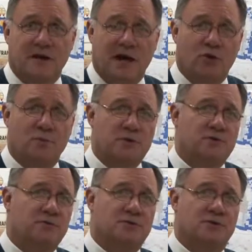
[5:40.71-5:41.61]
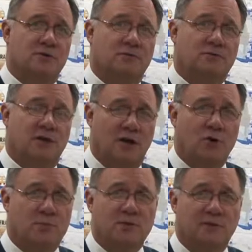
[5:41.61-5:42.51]
I hope you do too. I
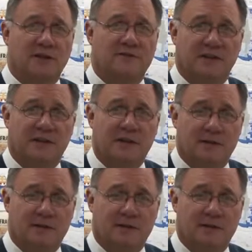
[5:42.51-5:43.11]
hope your belief in,